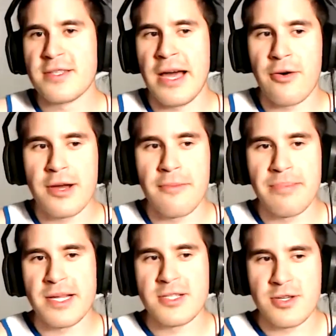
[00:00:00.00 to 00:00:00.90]
how
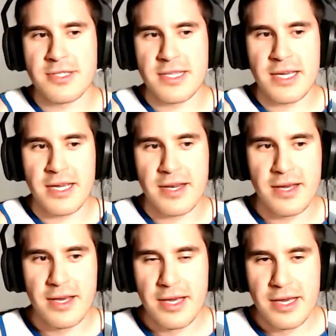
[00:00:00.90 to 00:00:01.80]
companies are seen,
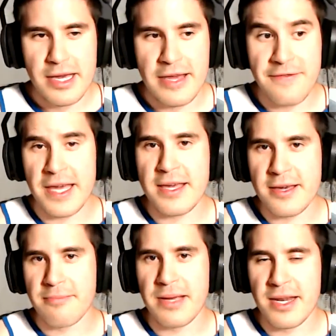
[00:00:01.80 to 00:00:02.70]
if they can
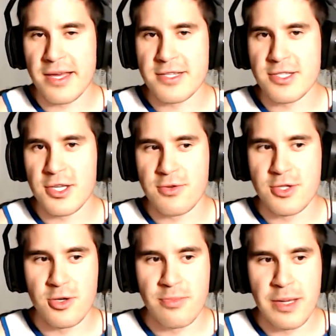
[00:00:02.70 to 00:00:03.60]
compete against
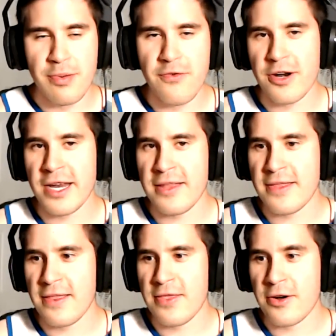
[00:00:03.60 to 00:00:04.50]
YouTube, people forget
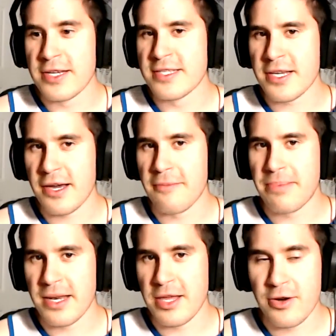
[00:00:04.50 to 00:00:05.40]
that there is
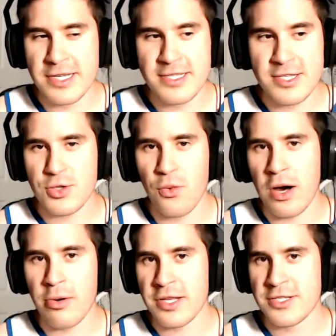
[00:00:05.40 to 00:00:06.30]
a
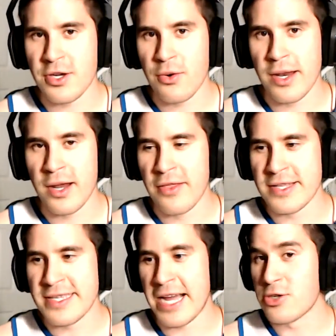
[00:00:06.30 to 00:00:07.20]
squabble that's going on
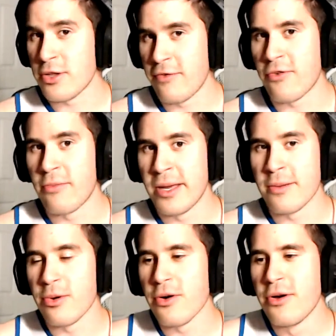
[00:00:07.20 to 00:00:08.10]
that's actually
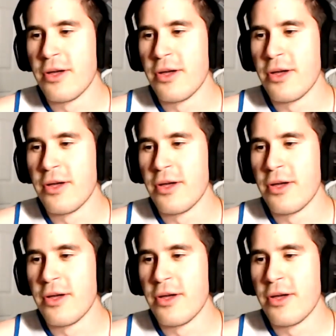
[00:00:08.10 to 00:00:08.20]
formidable.